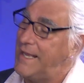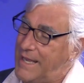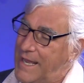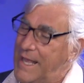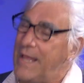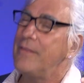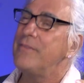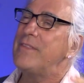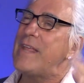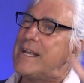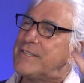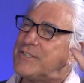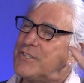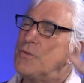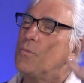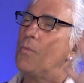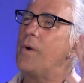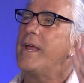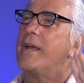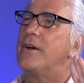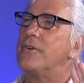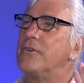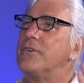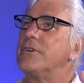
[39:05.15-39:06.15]
Yeah. That's the
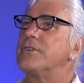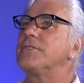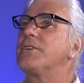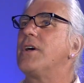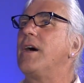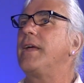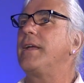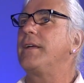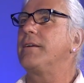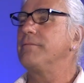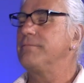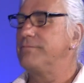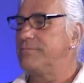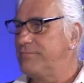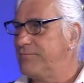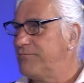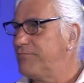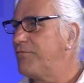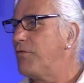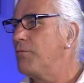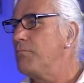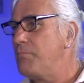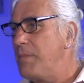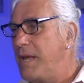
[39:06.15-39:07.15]
way it looks like
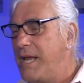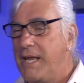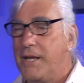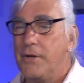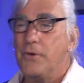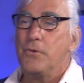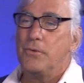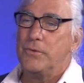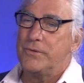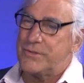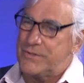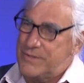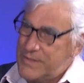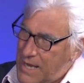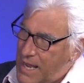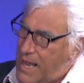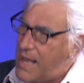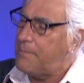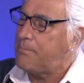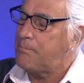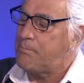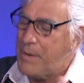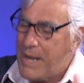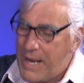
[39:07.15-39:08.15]
for me, who's
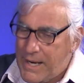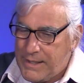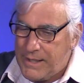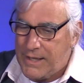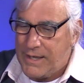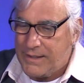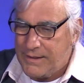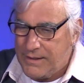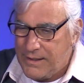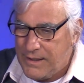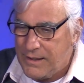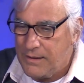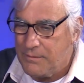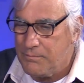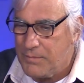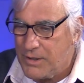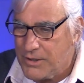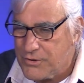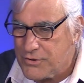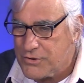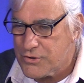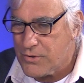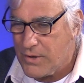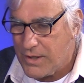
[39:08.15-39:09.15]
not right. been in the
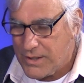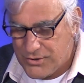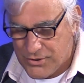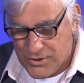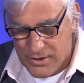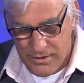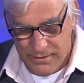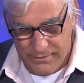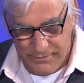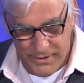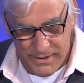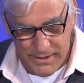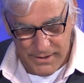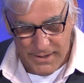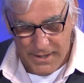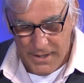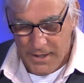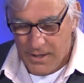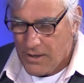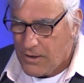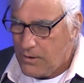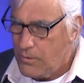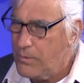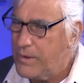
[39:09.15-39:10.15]
administration of it
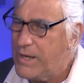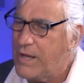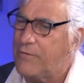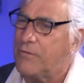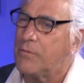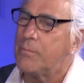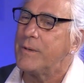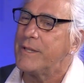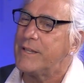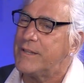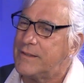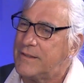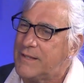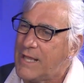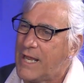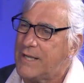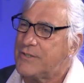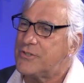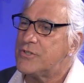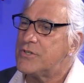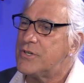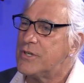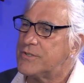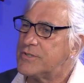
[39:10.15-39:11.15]
whatever, but
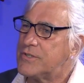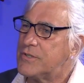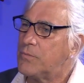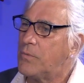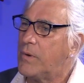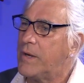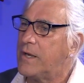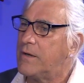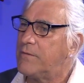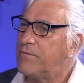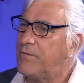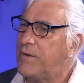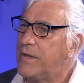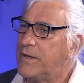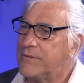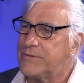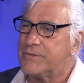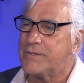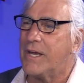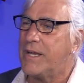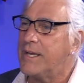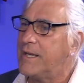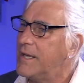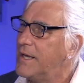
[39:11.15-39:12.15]
that's just the way it
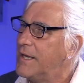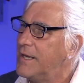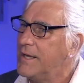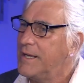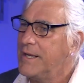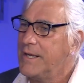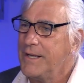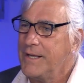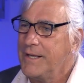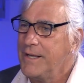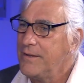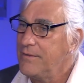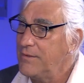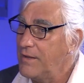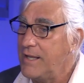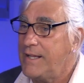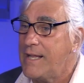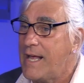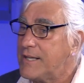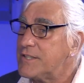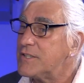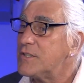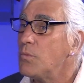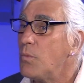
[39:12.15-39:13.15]
feels like.
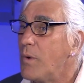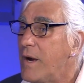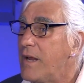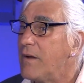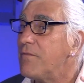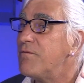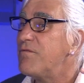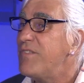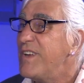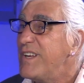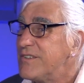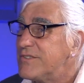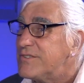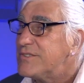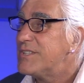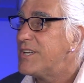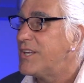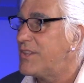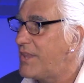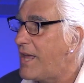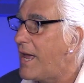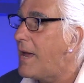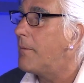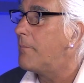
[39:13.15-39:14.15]
And that's the way it feels
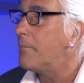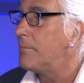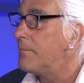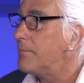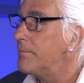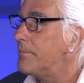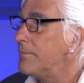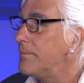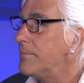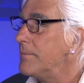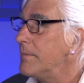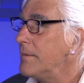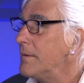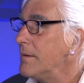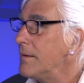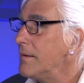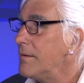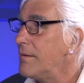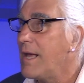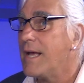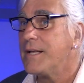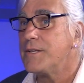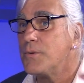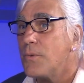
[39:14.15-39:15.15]
to them.
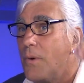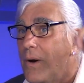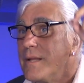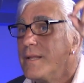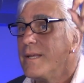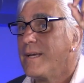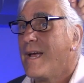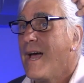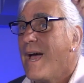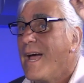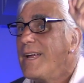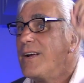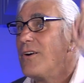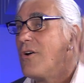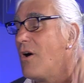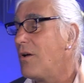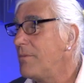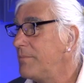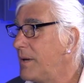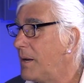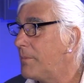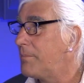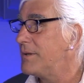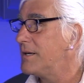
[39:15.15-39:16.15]
That's why the guy
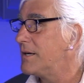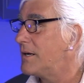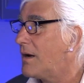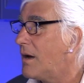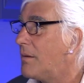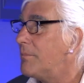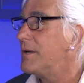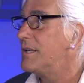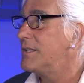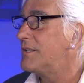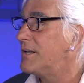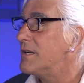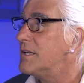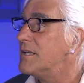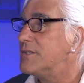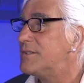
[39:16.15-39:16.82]
called me up into Cummington.